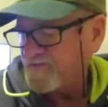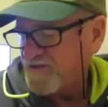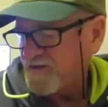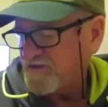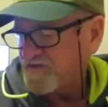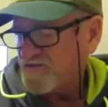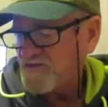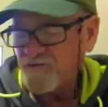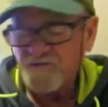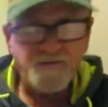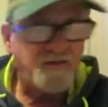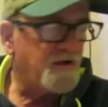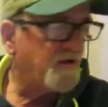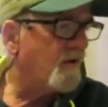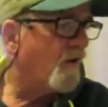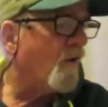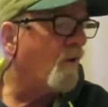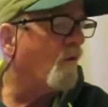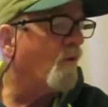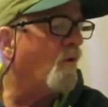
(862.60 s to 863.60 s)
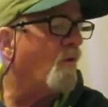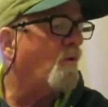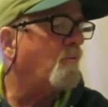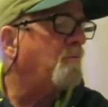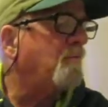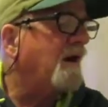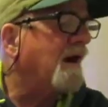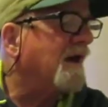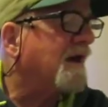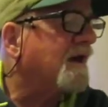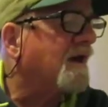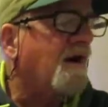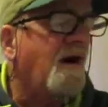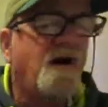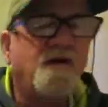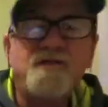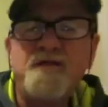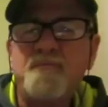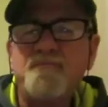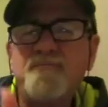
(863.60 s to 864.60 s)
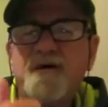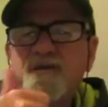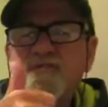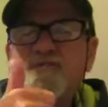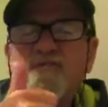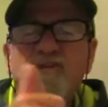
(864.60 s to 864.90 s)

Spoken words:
station there. Oh my God, the best